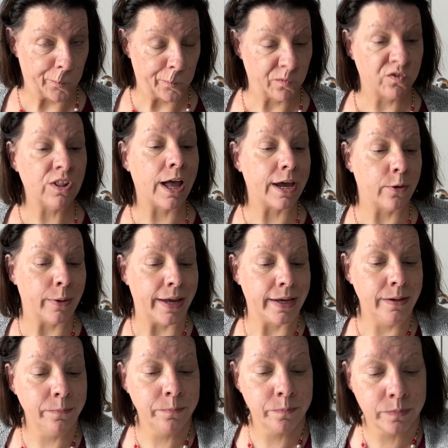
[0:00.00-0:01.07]

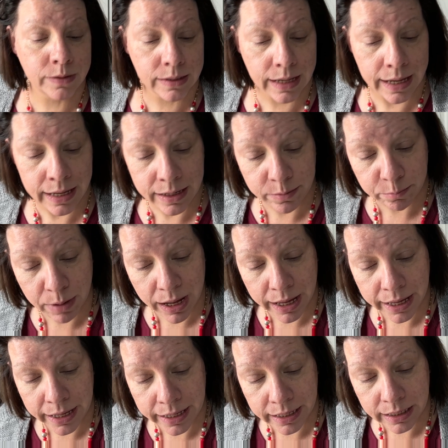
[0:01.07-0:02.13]
Flyaway, and
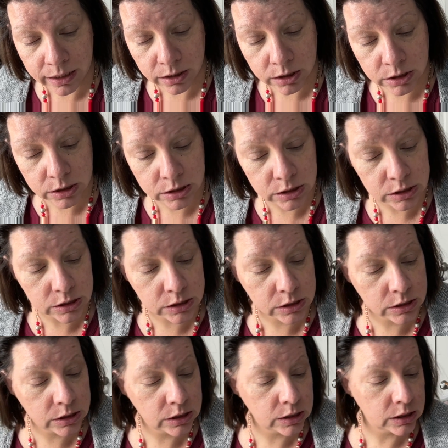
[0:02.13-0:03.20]
my
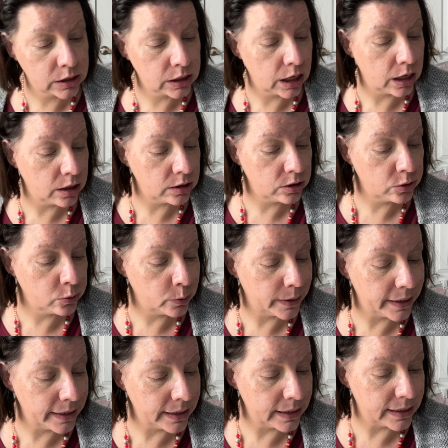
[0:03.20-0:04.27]

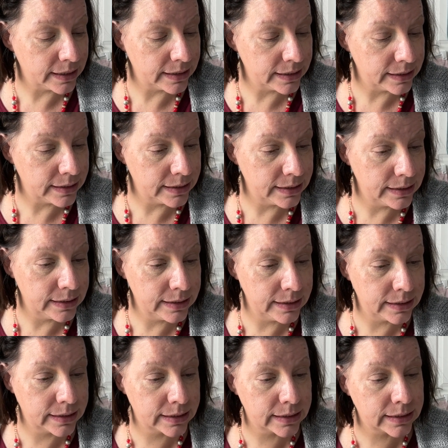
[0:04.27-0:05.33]
colorway
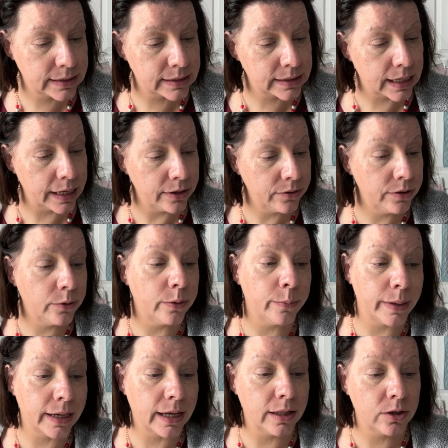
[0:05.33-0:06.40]
is, I don't know what my
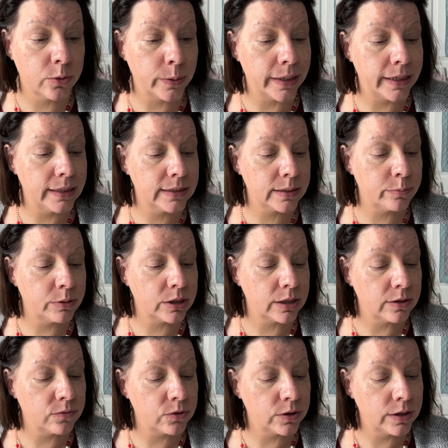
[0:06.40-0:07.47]
colorway is. I'm
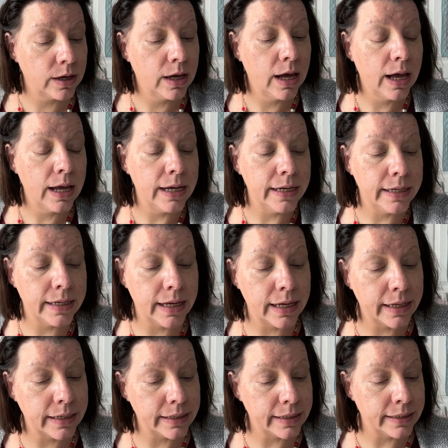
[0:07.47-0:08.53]
looking for,
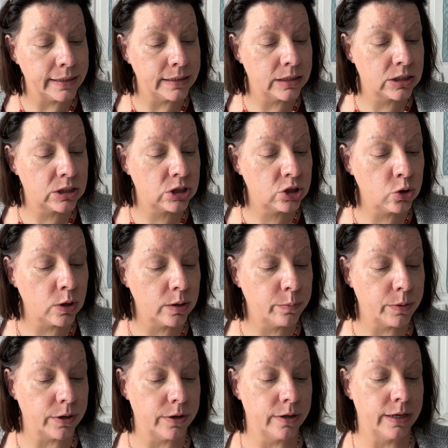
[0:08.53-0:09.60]
is
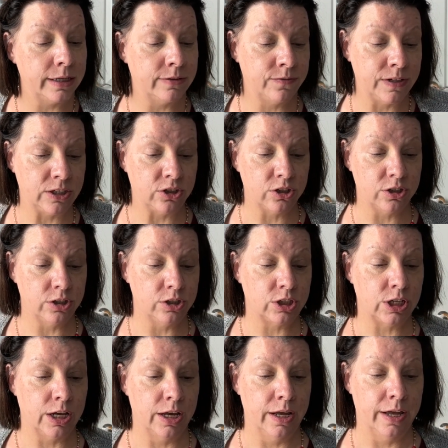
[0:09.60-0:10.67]
Songbird. It features
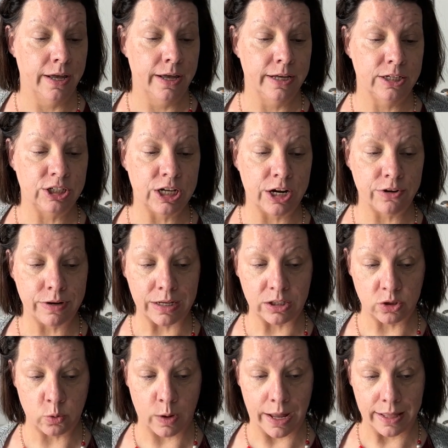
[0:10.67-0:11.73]
Cheddar at
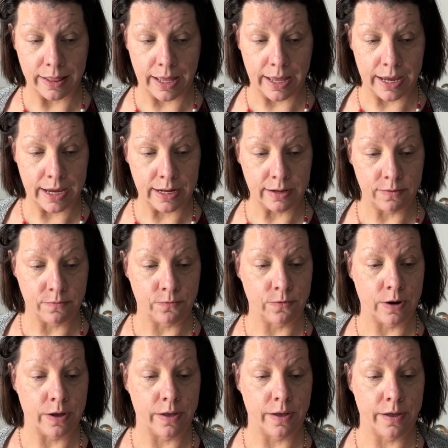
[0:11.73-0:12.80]
Twilight
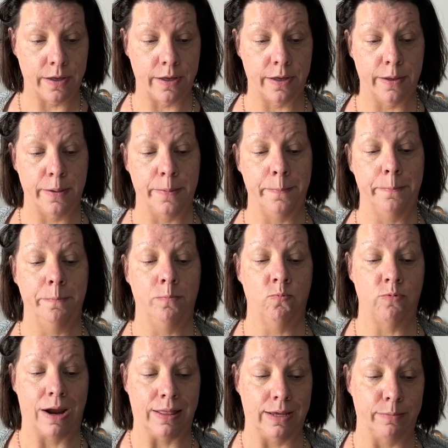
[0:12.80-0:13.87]
from
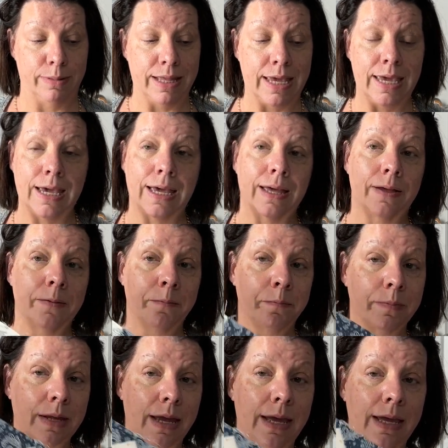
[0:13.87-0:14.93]
Riley Blake,
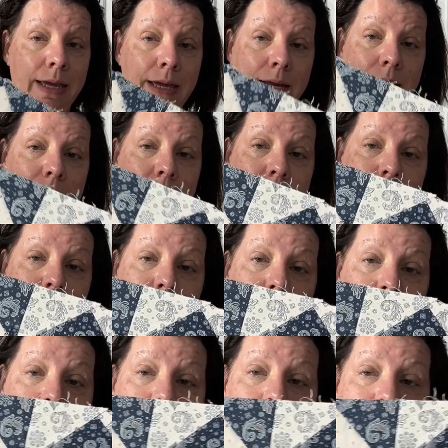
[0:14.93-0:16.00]
and this is it.